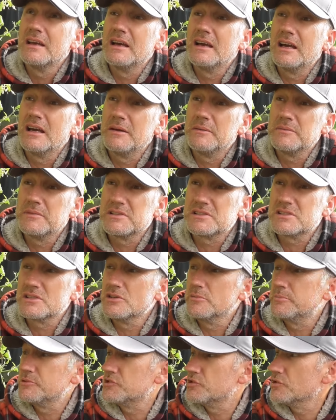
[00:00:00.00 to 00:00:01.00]
um, they're
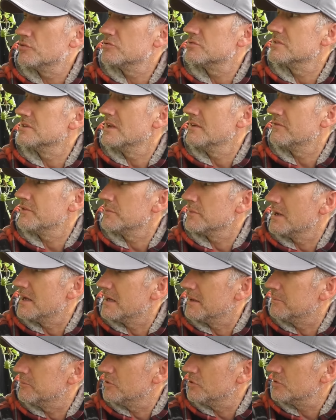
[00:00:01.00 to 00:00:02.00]
still producing
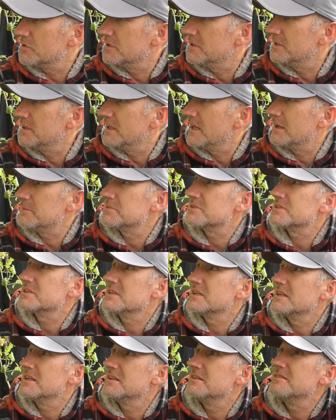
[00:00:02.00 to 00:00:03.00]
everywhere I'm looking here. I'm
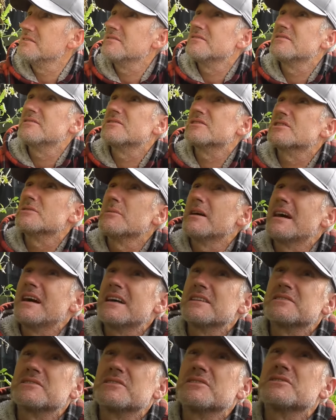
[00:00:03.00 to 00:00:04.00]
seeing
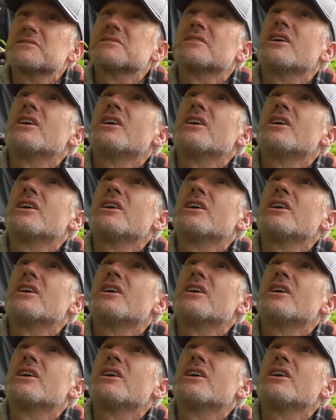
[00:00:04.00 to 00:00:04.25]
tomatoes